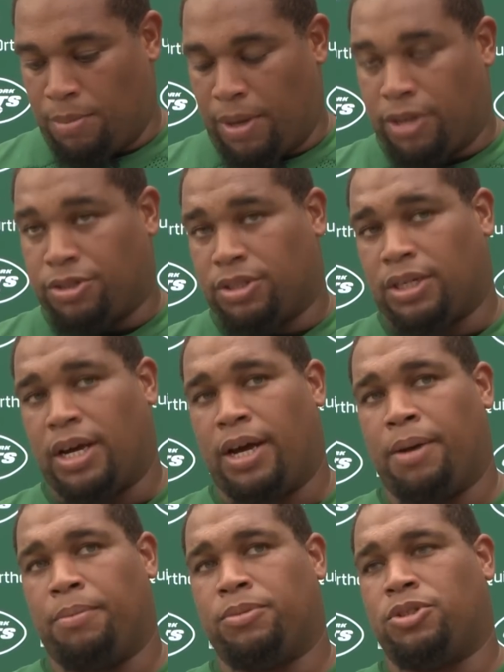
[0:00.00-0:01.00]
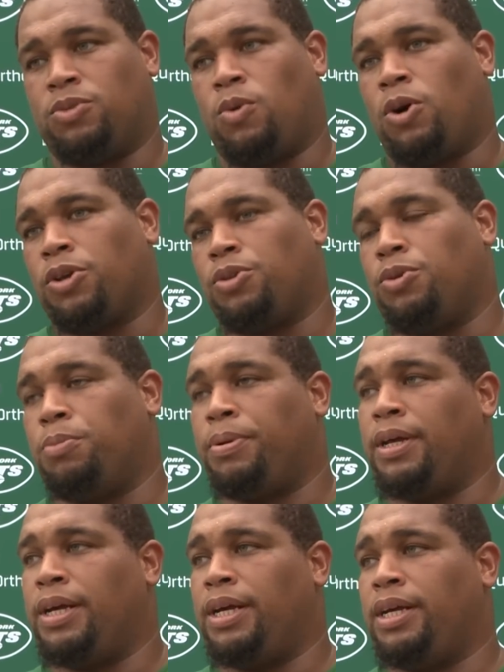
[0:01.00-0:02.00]
extra time, just walking through the
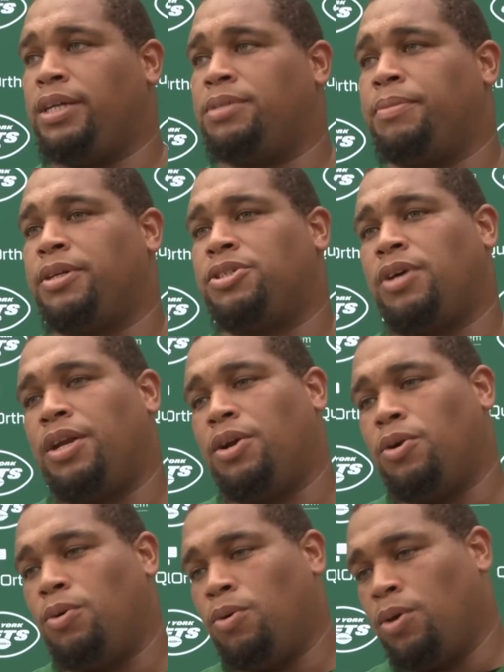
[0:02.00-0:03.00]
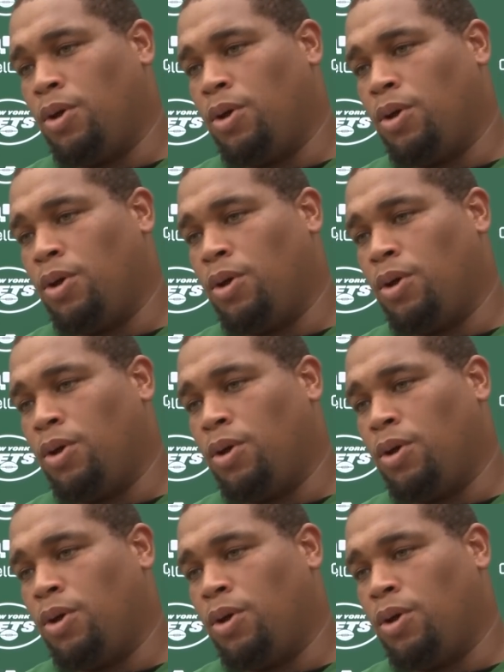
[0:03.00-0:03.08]
plays, make sure I know